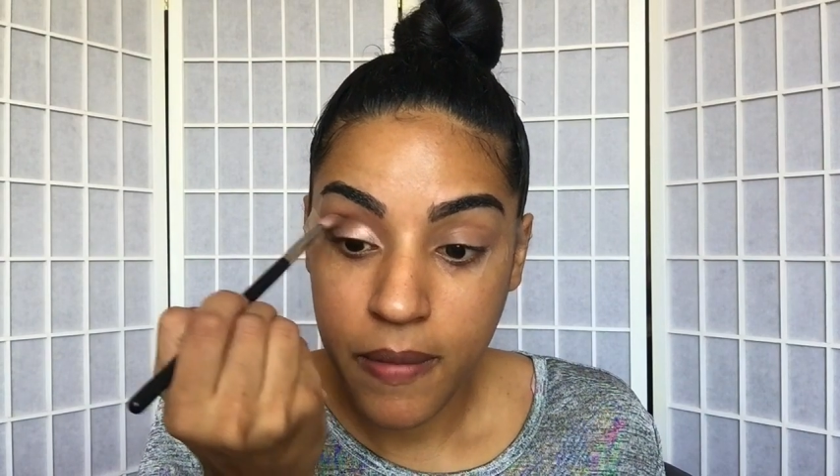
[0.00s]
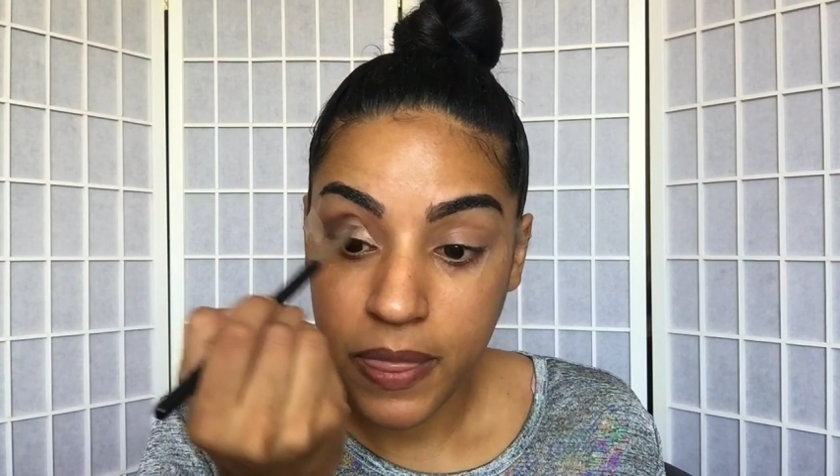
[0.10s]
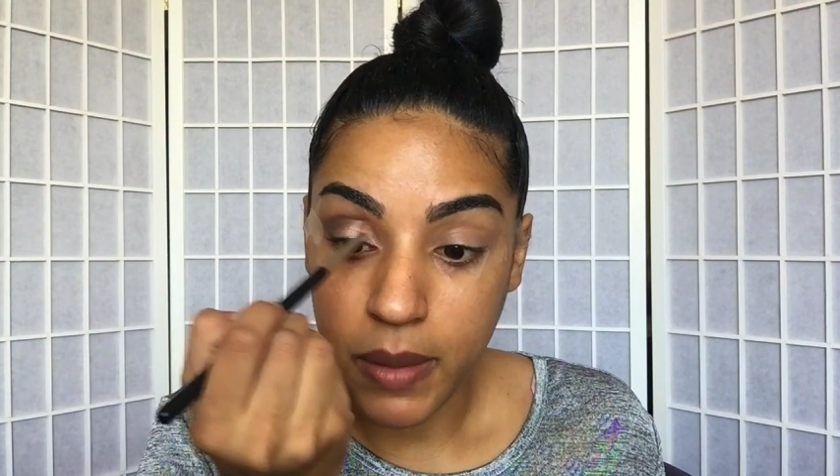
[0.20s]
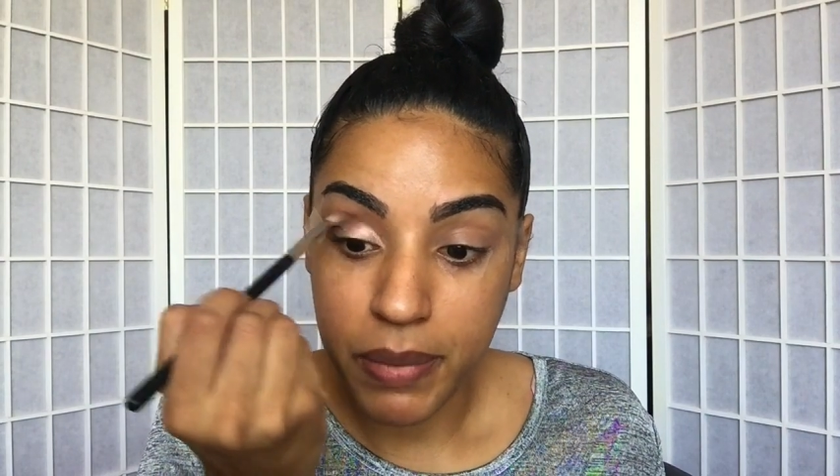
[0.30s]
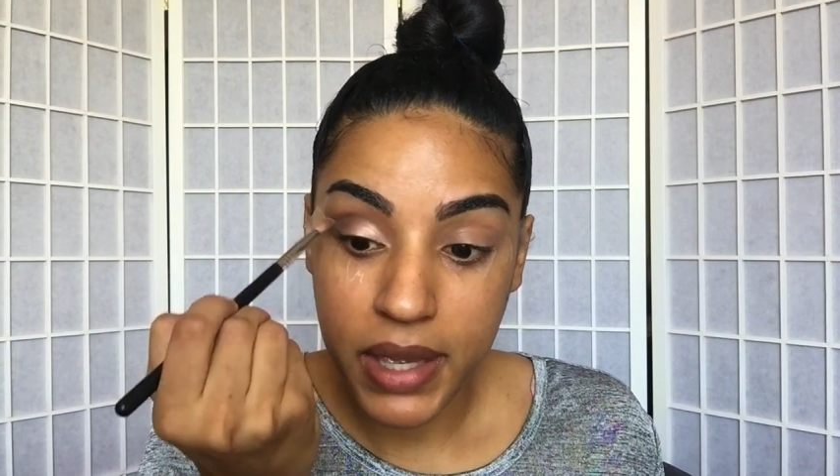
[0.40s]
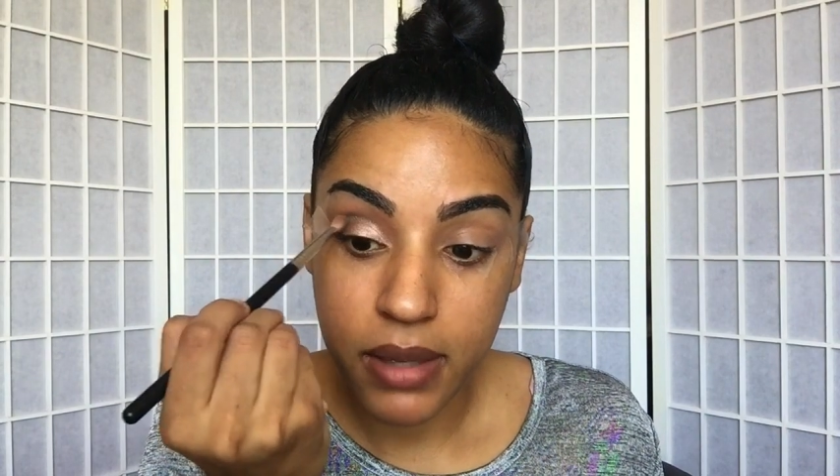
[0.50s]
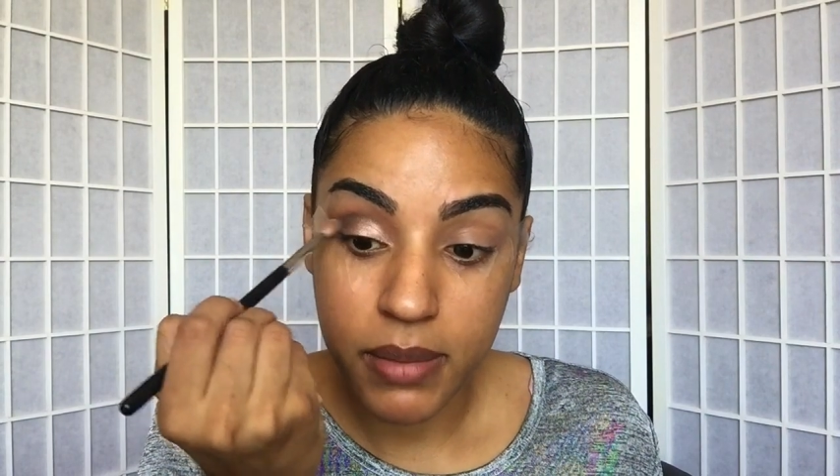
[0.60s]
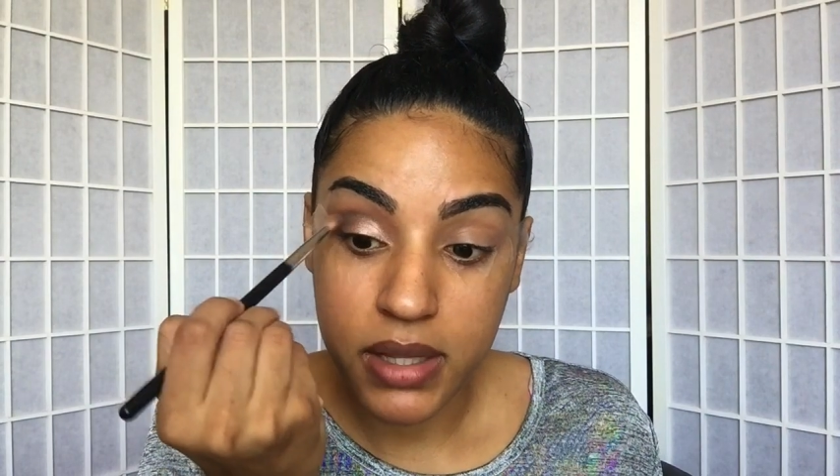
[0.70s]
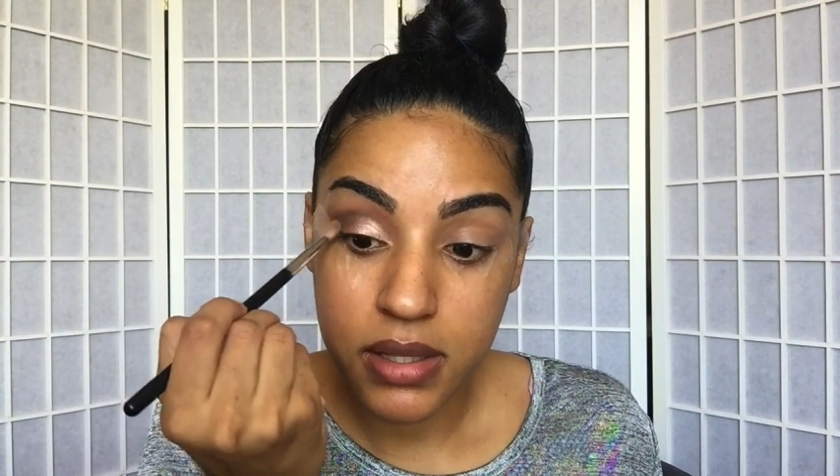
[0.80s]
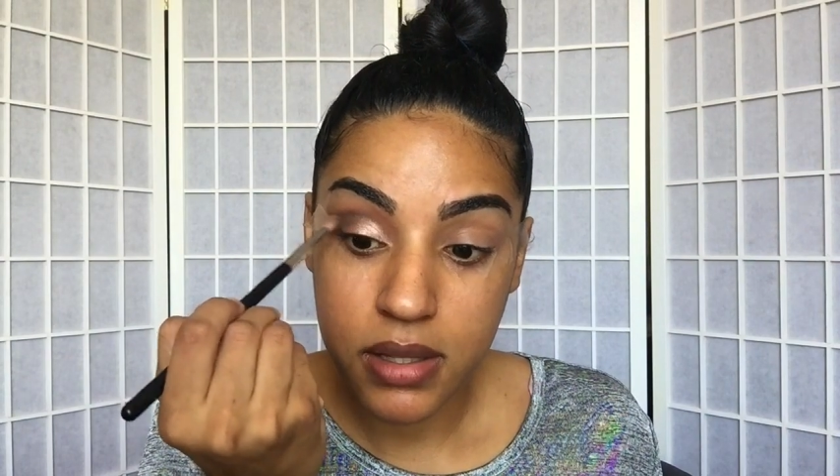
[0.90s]
the
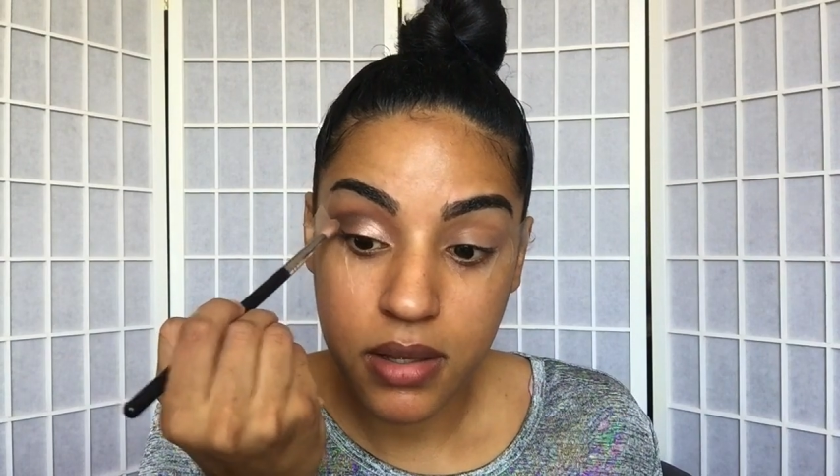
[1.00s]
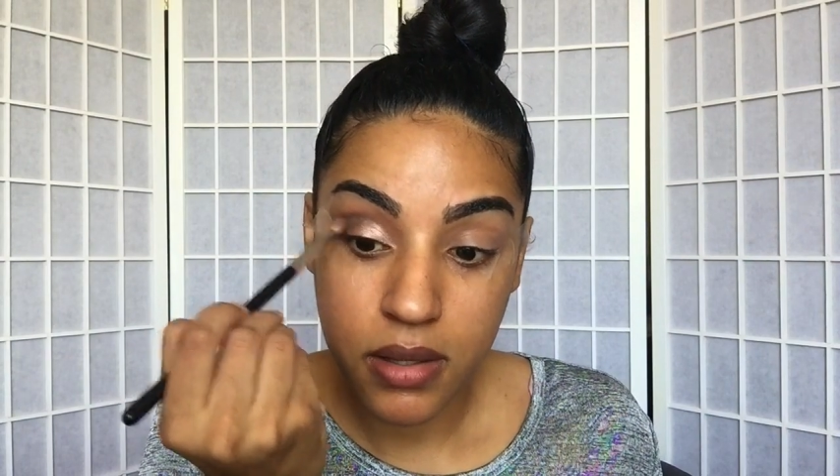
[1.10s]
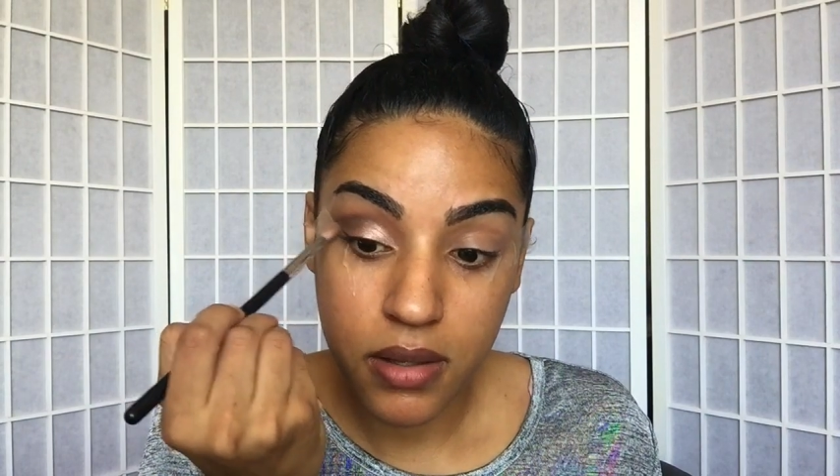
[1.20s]
pigment